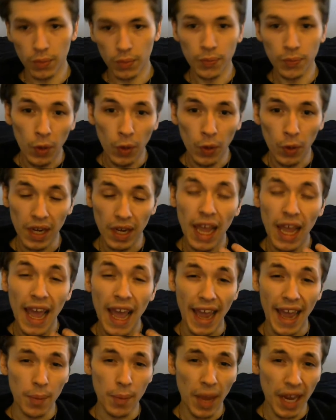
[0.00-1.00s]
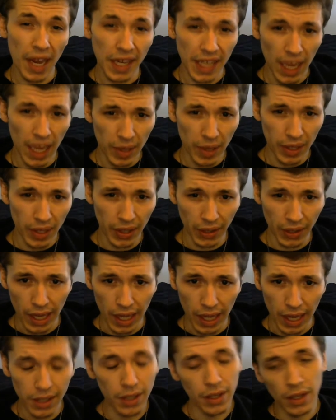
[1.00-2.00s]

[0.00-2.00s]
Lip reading: when anime and gaming collide.